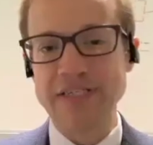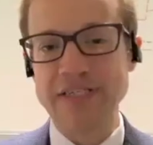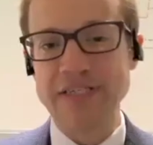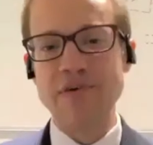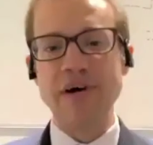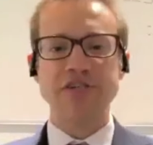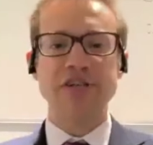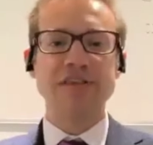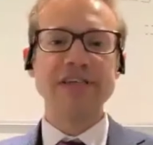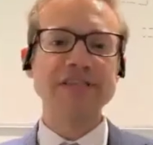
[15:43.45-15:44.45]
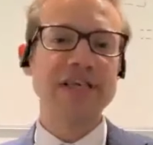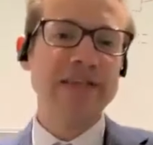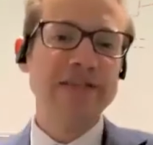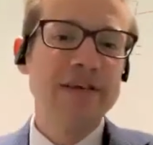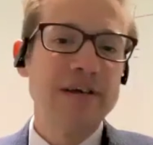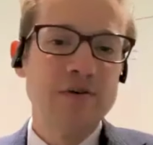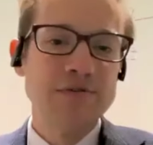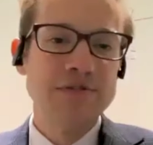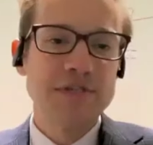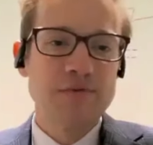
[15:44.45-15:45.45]
it's very much an unintended
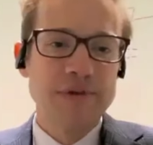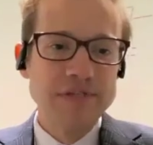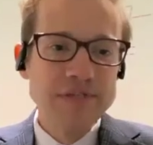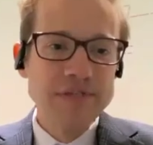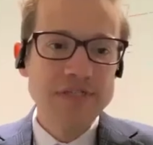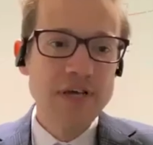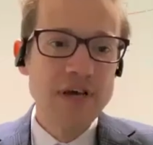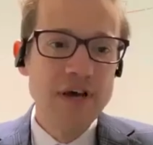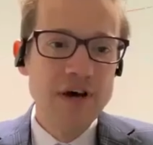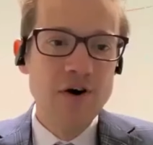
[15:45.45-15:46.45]
consequence